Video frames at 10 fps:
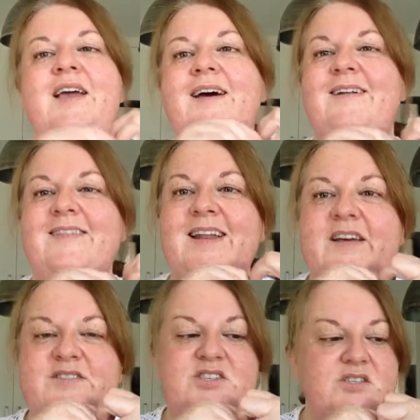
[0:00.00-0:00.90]
count, I then
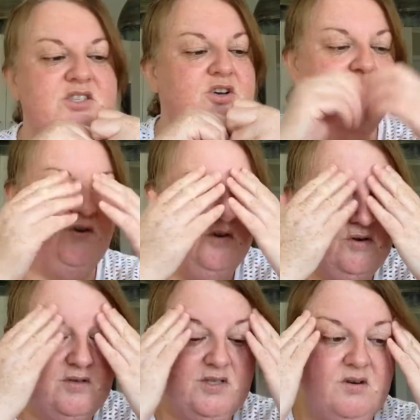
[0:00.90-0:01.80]
have to use 2
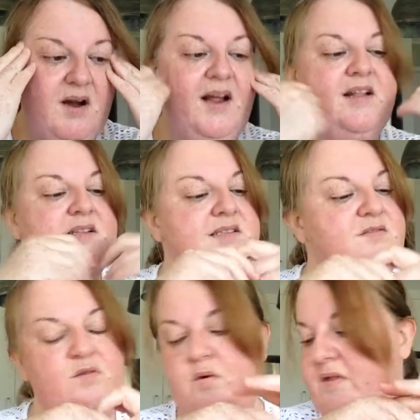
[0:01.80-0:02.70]
strands
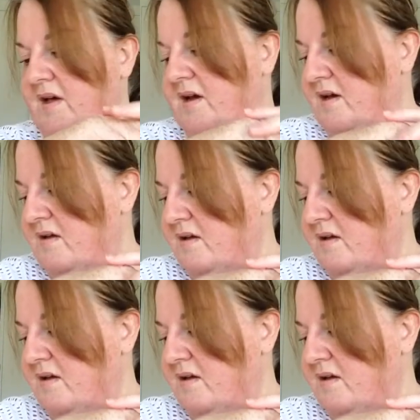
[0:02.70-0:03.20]
for the...